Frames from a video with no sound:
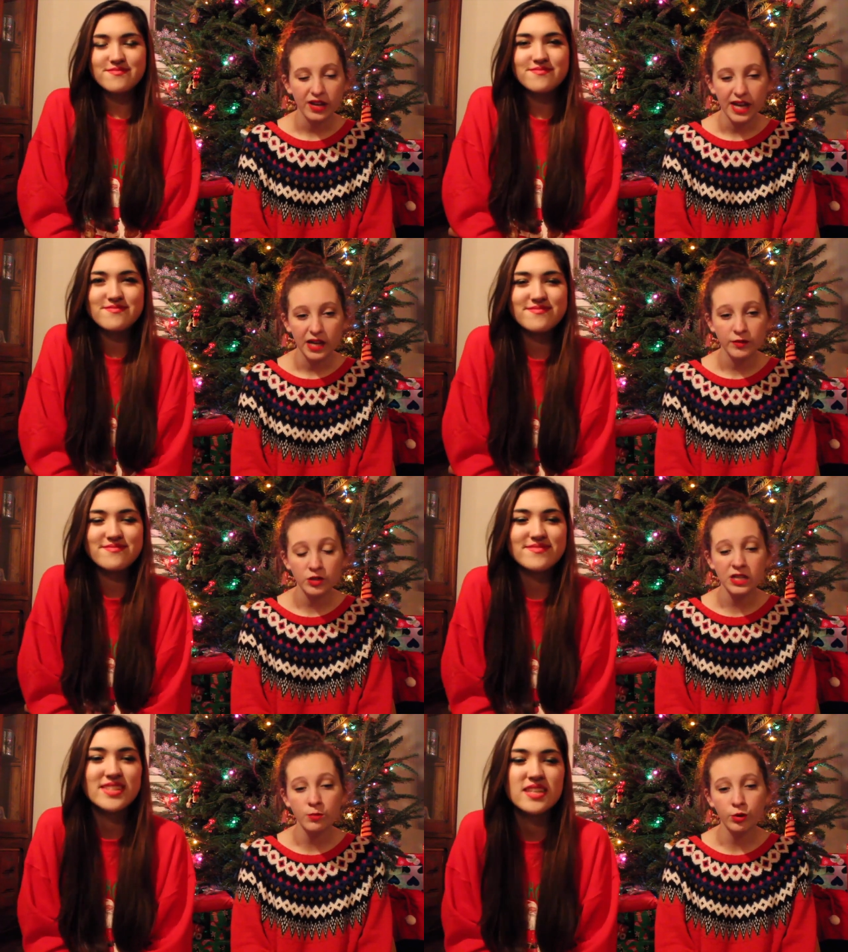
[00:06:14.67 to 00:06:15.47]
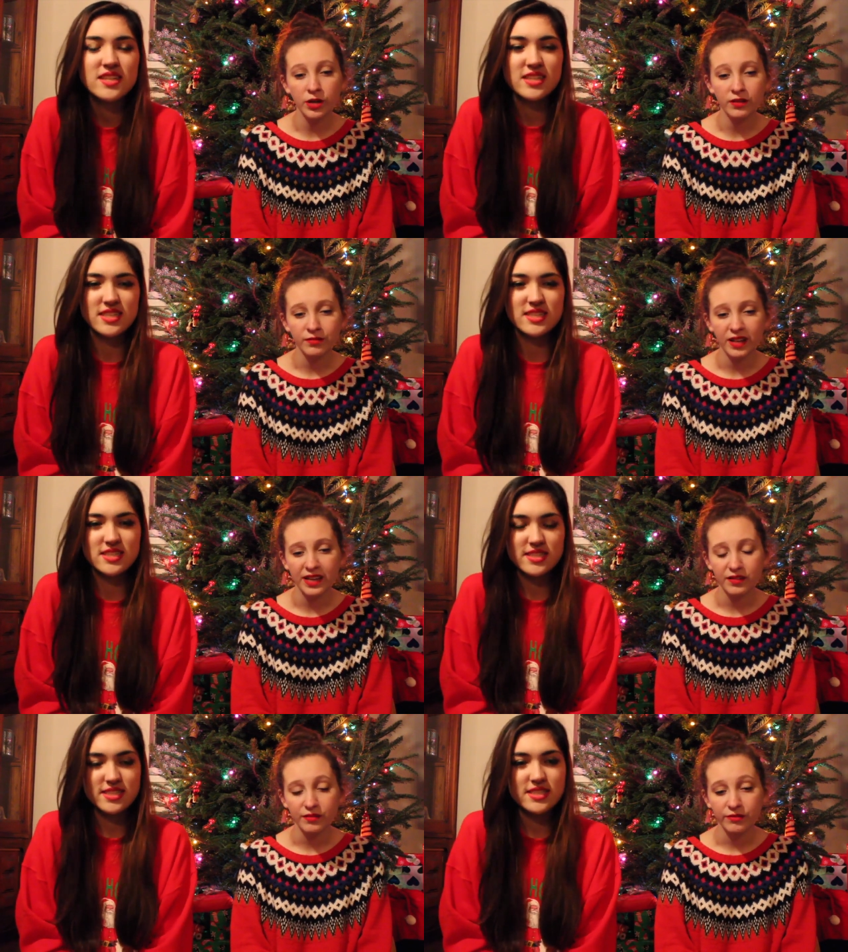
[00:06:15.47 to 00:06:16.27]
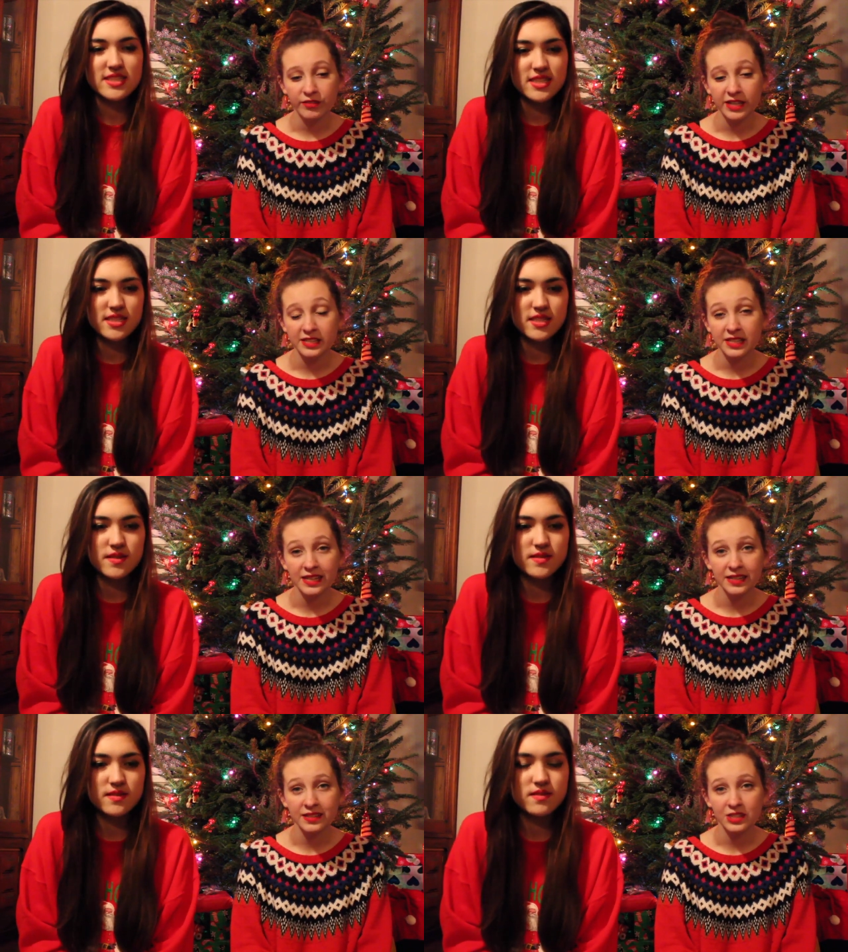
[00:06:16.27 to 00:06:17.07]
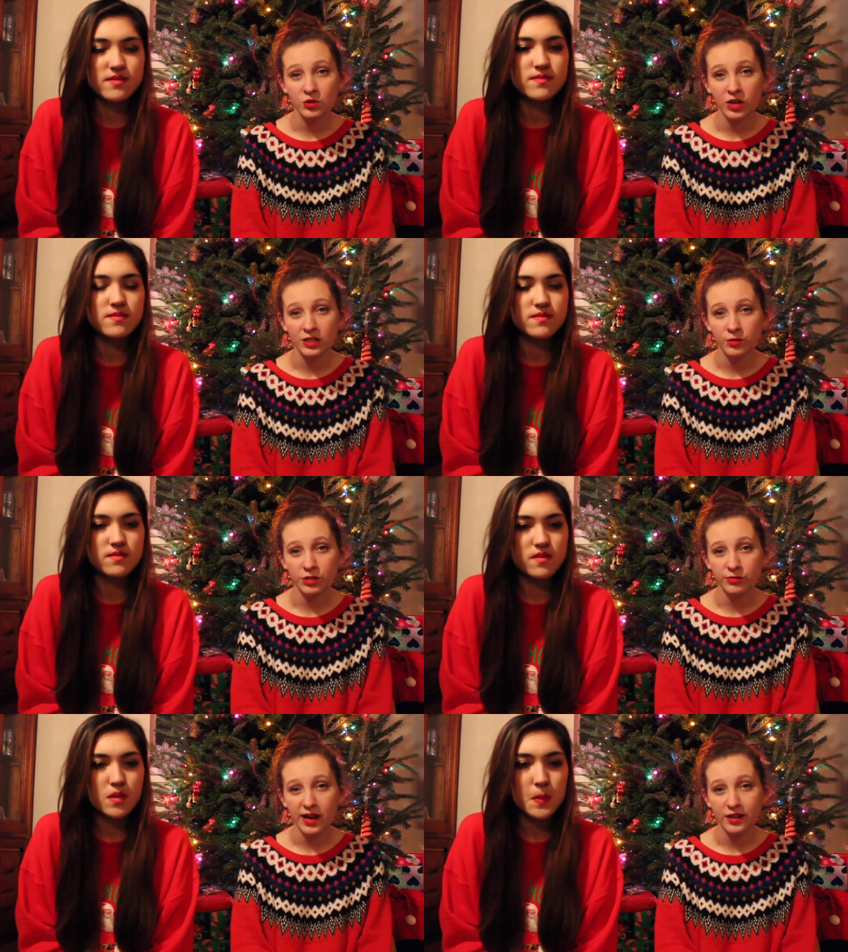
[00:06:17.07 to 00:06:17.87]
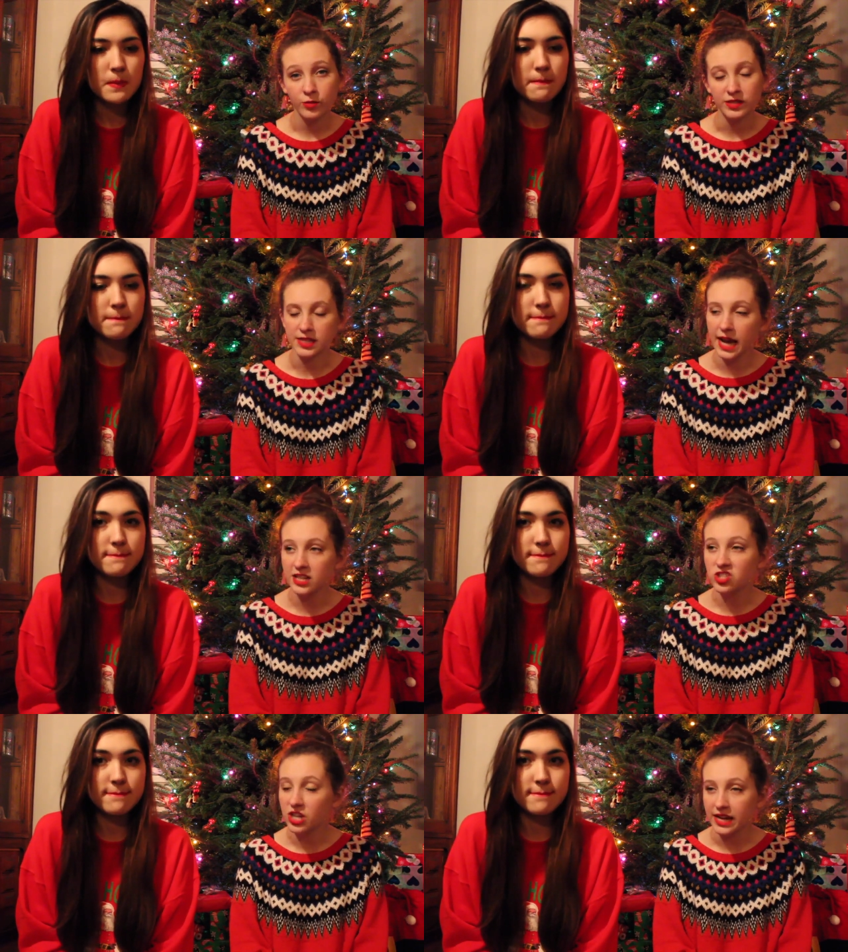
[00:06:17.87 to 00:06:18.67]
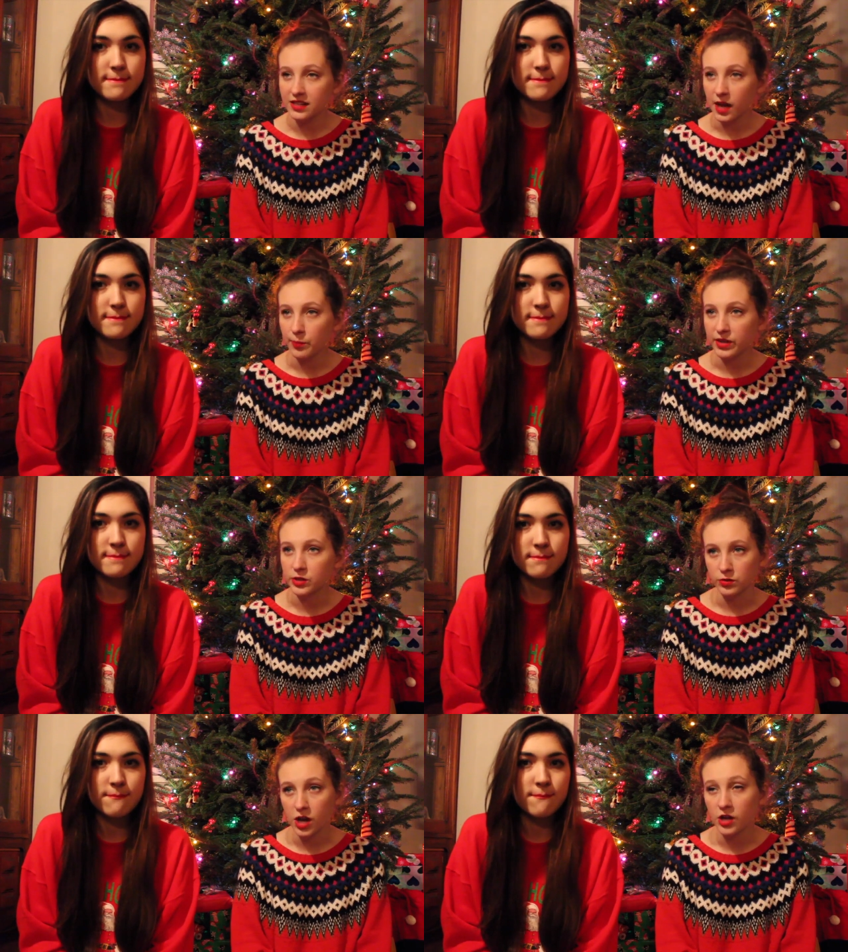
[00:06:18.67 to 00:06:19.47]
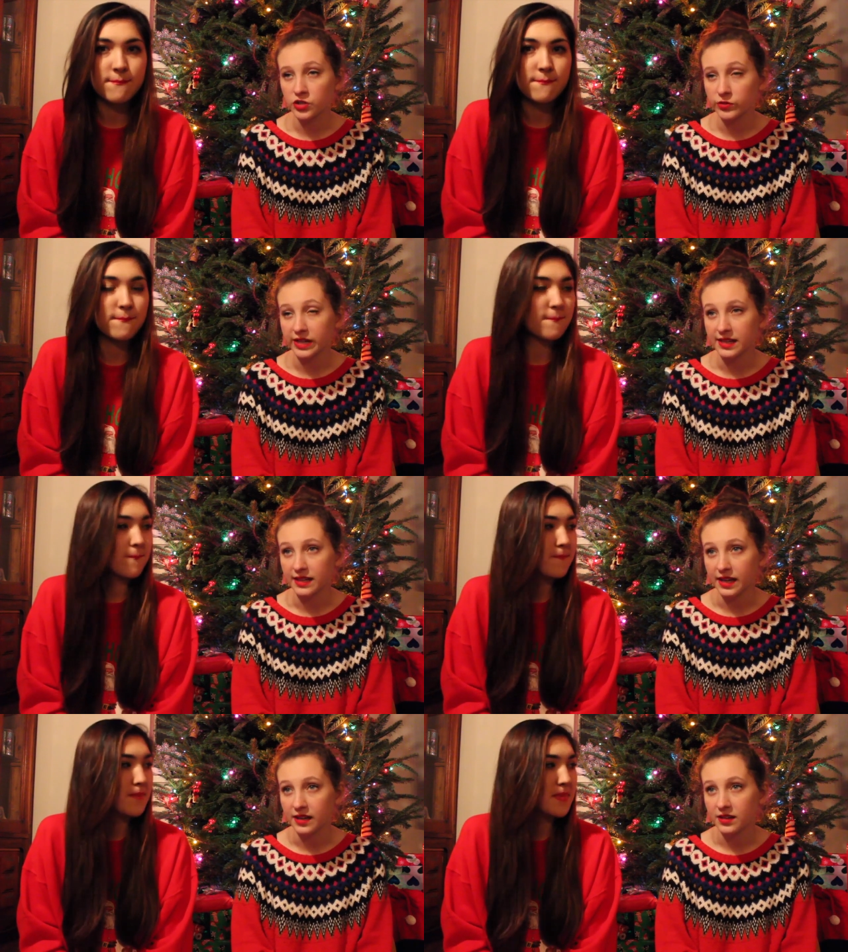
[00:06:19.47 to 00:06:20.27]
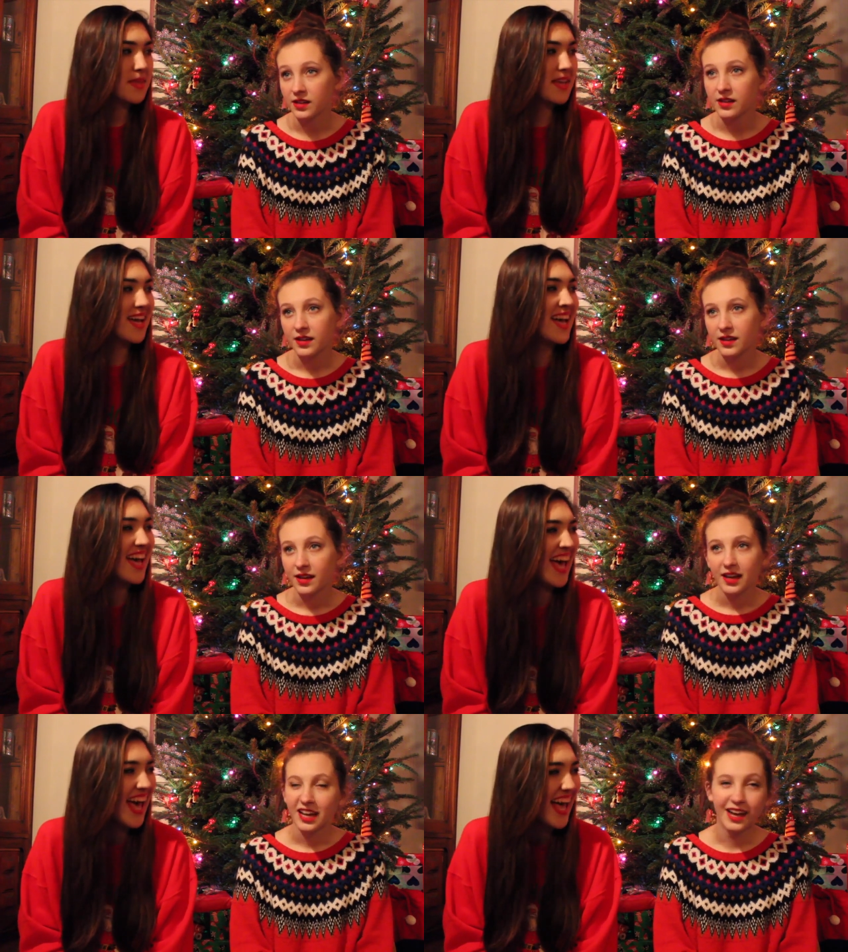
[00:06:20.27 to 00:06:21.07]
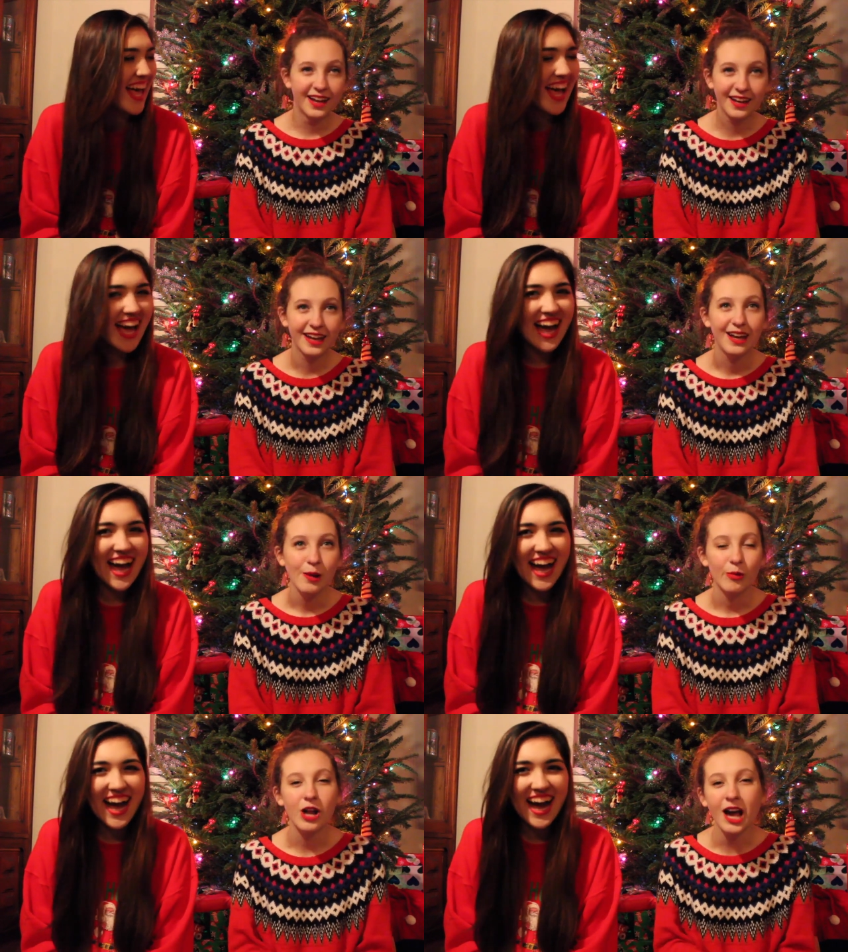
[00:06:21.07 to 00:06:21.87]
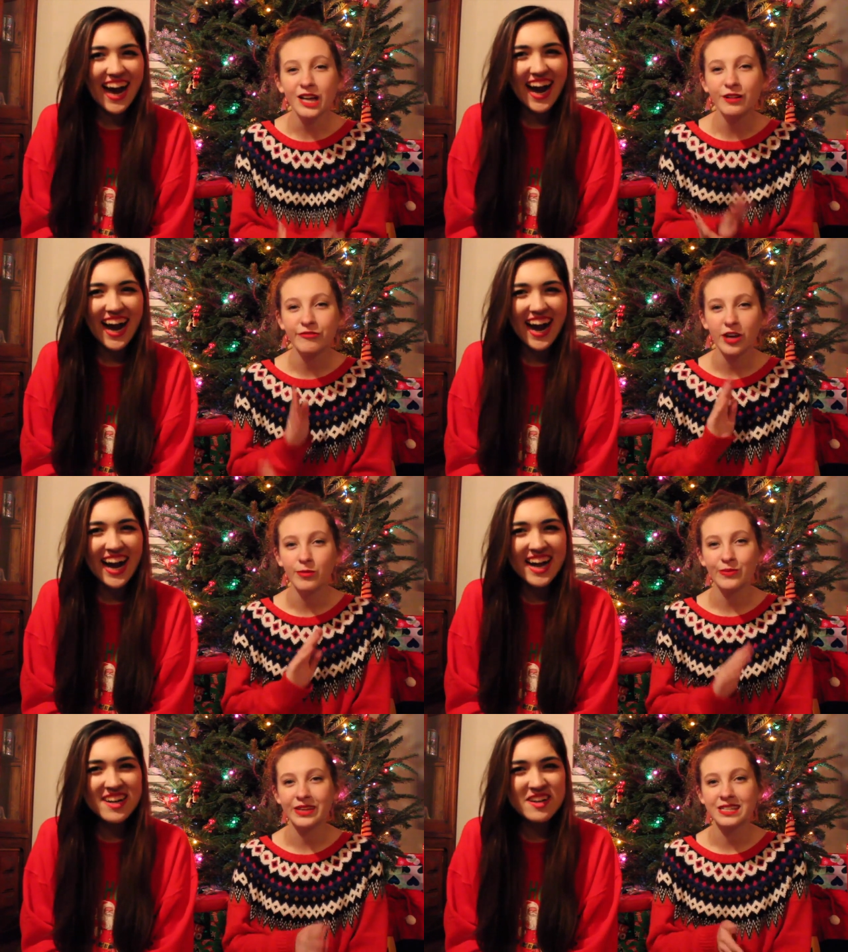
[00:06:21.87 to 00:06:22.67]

Speaker 1: Okay. If there's any more like VIXX things you guys want us to react to besides Chained Up, because we're not doing it again. We're not gonna film it